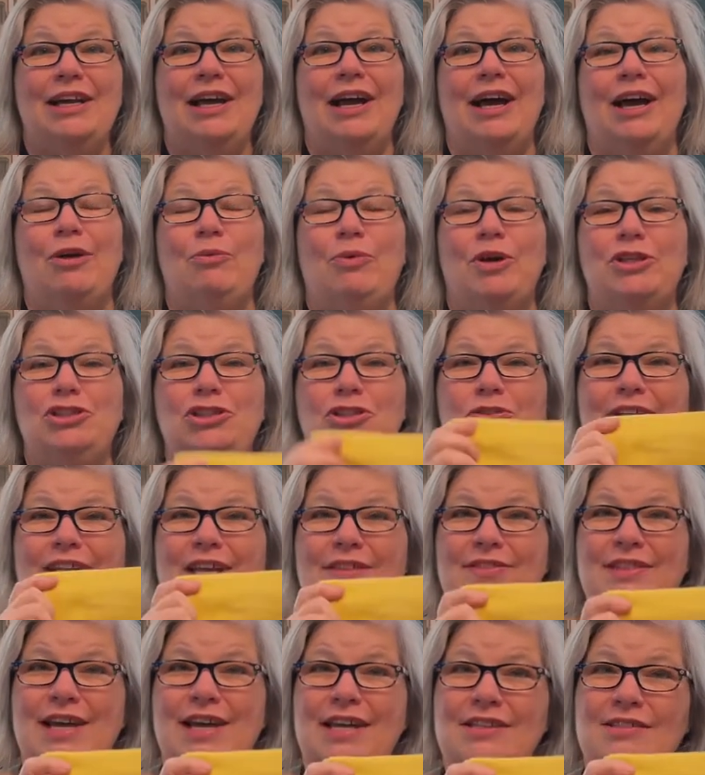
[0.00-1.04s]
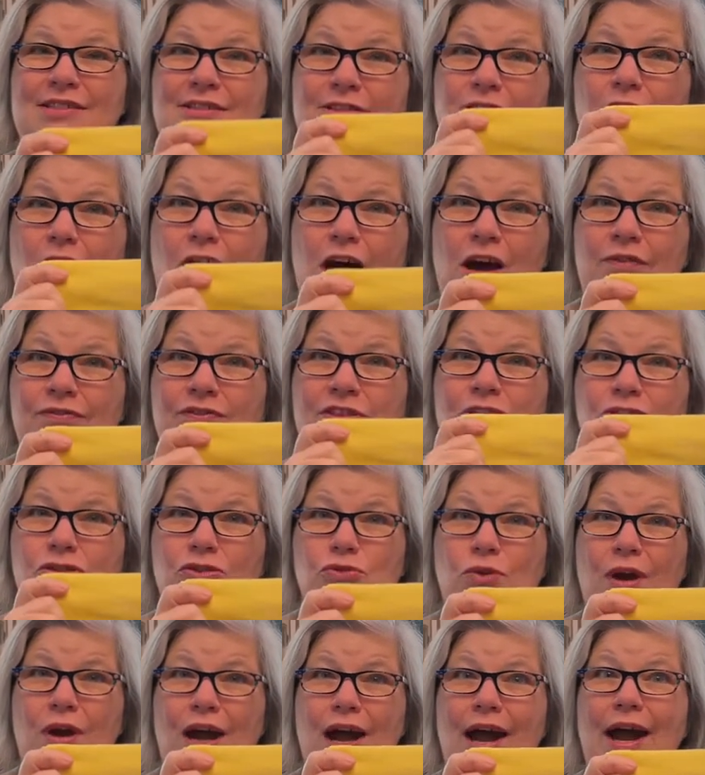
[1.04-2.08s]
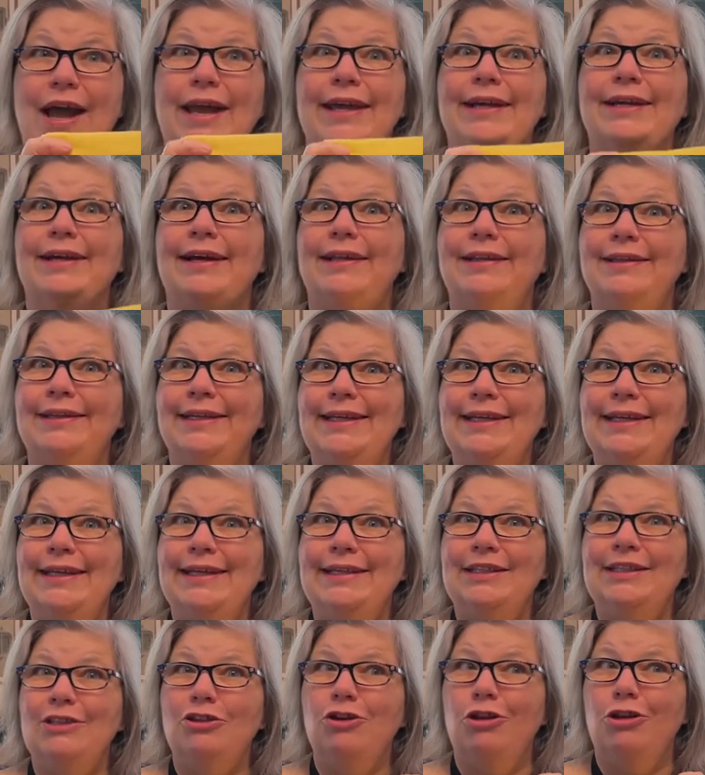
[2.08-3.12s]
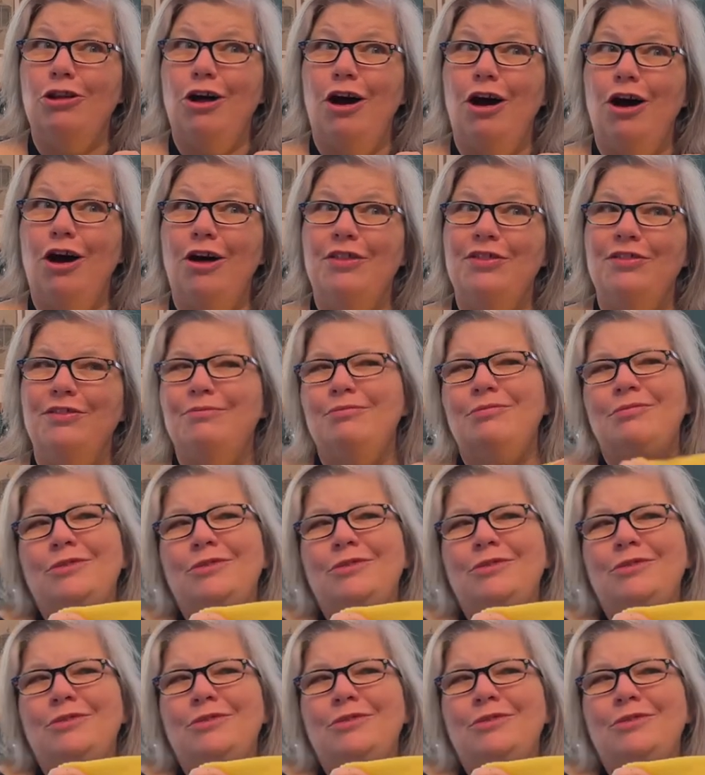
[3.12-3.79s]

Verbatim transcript: I want you to get that soft, dry, clean cloth,